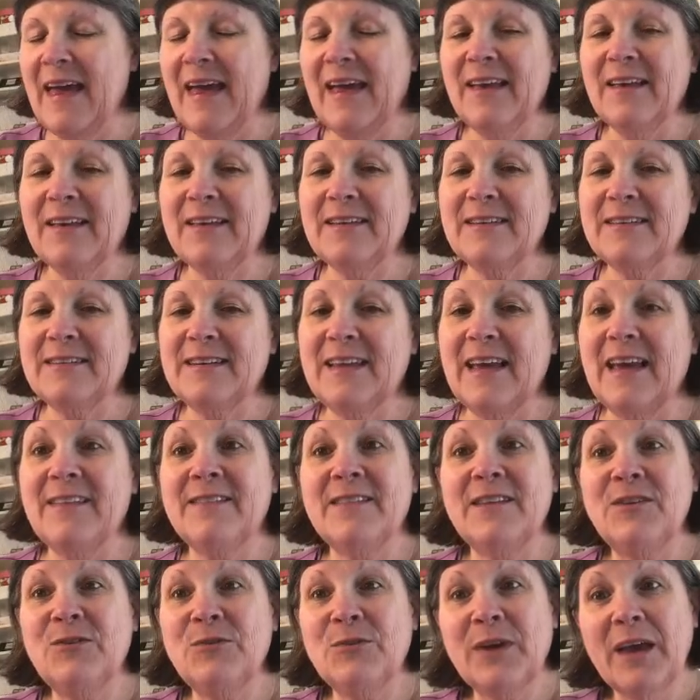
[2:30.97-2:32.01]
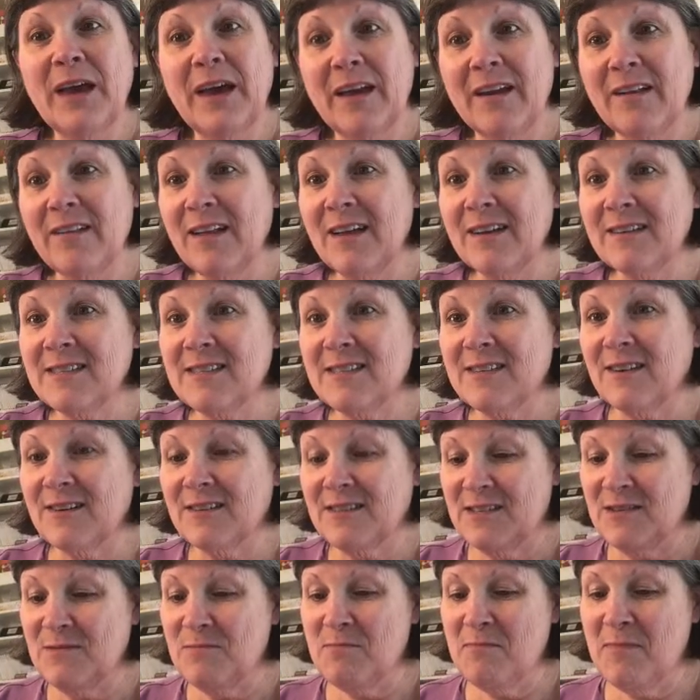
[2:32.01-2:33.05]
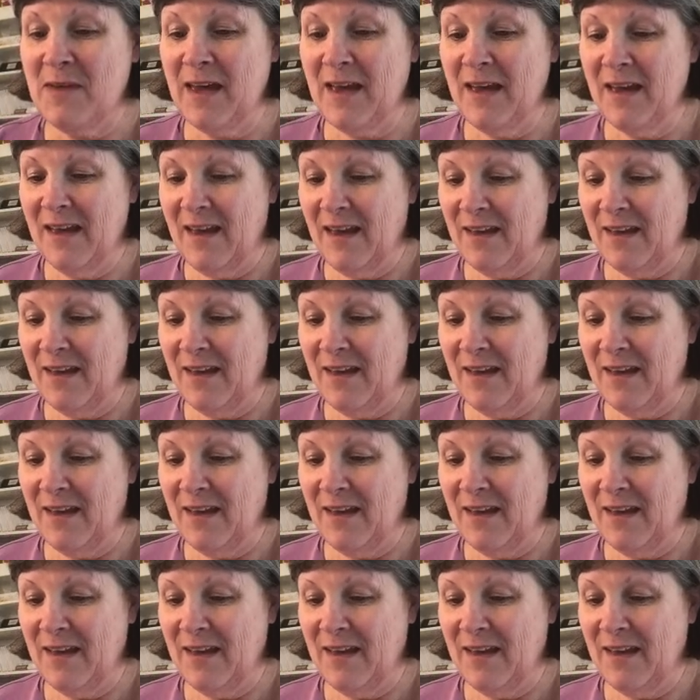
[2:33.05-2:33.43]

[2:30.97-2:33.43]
and the new catalog starts in May